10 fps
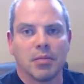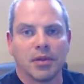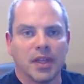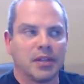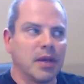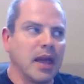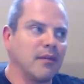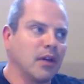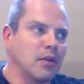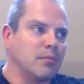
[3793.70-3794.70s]
But then you
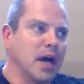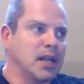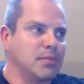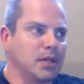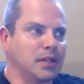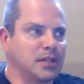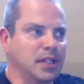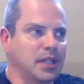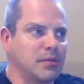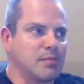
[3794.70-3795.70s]
have other bodybuilders,
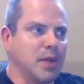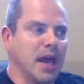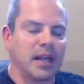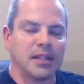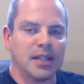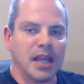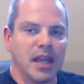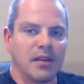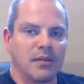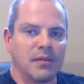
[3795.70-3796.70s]
like, I mean, back in the
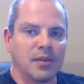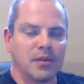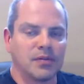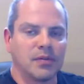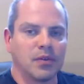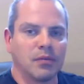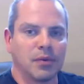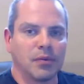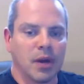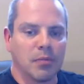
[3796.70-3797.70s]
day, for those of you who've
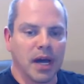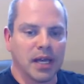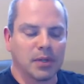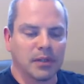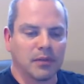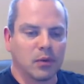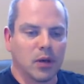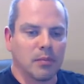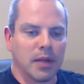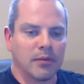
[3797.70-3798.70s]
been around bodybuilding for a
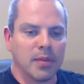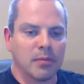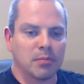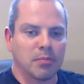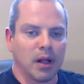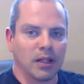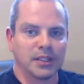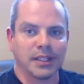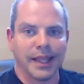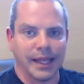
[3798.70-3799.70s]
while may remember Paul
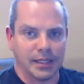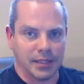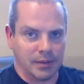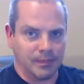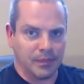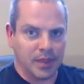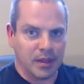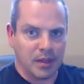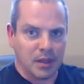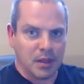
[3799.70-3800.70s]
Dillett.
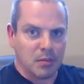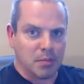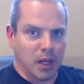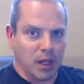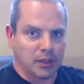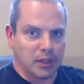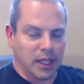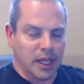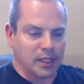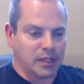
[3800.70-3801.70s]
Paul
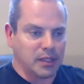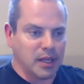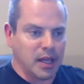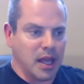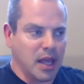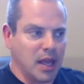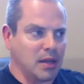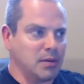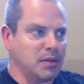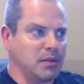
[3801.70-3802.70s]
Dillett
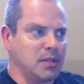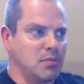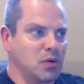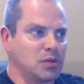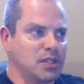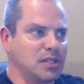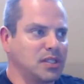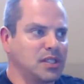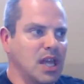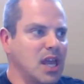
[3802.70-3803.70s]
had the most
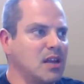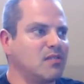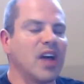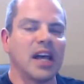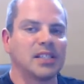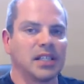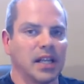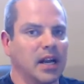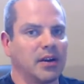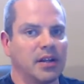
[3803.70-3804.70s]
insane
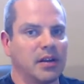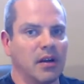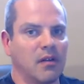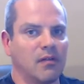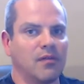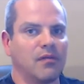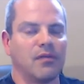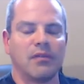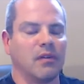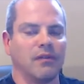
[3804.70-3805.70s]
vascularity of
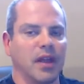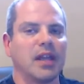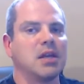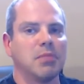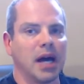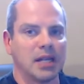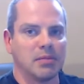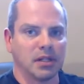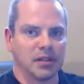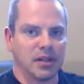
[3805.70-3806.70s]
of any
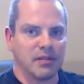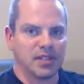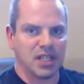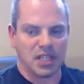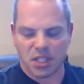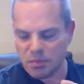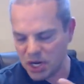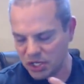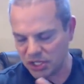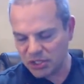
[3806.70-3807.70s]
bodybuilder I've seen,
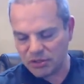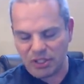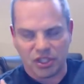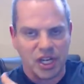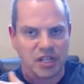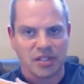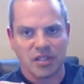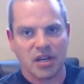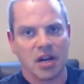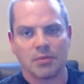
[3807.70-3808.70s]
especially you know the chest
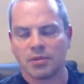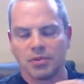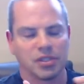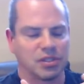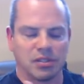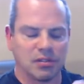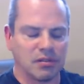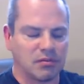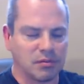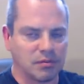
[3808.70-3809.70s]
and the arms. It was just
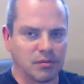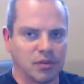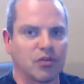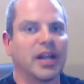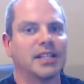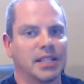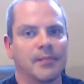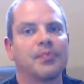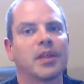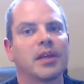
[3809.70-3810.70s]
it was crazy.